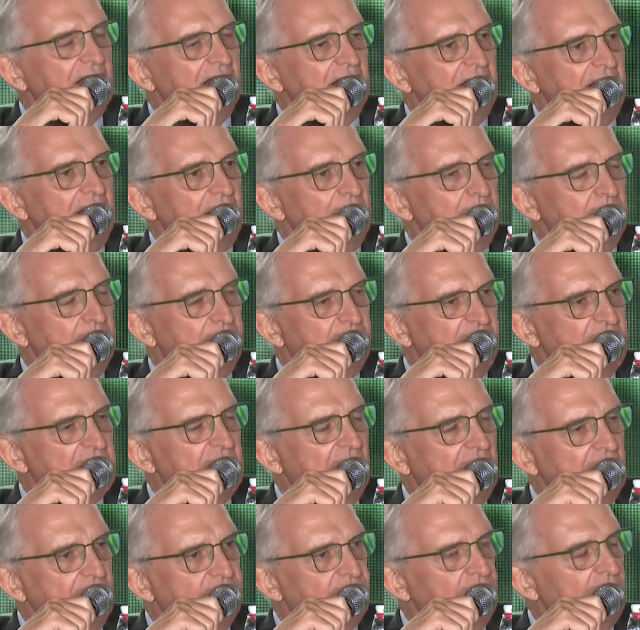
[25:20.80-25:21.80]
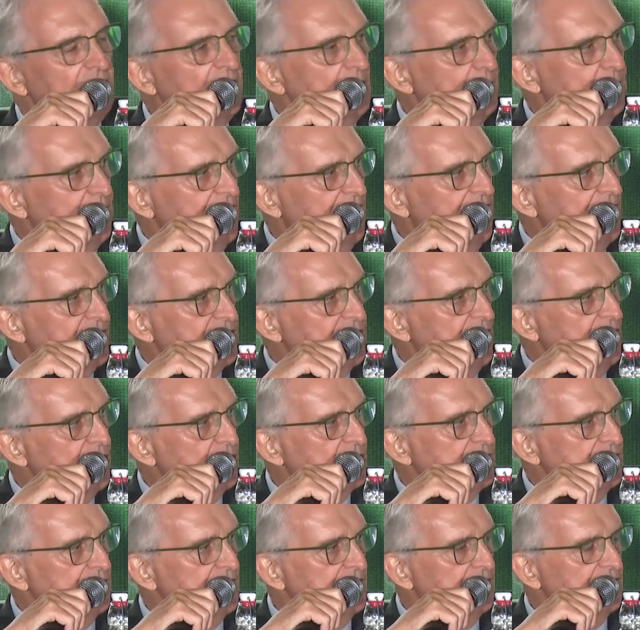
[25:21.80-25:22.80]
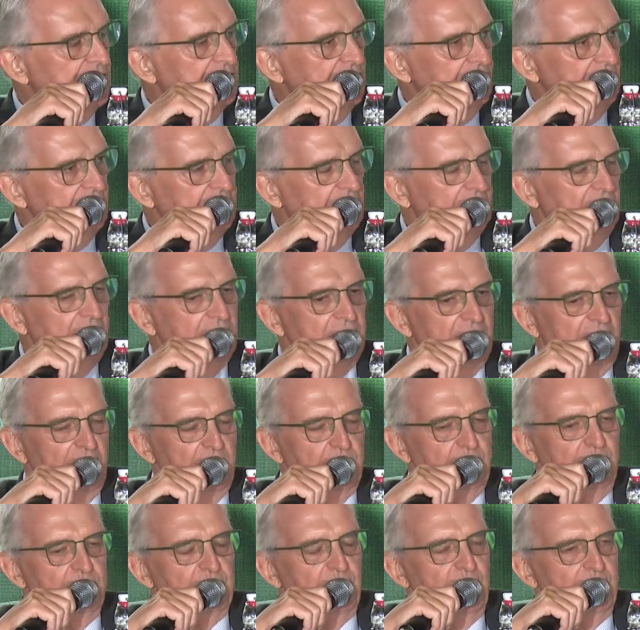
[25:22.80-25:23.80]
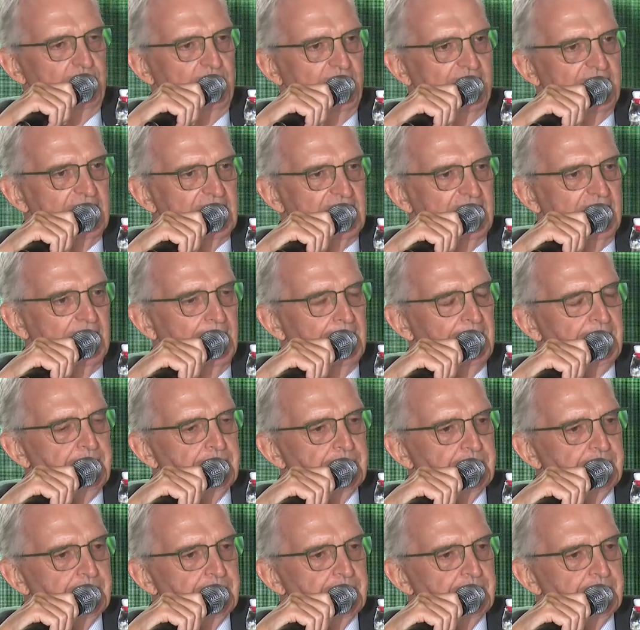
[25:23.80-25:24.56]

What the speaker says: particularly for urbanization and urban mobility.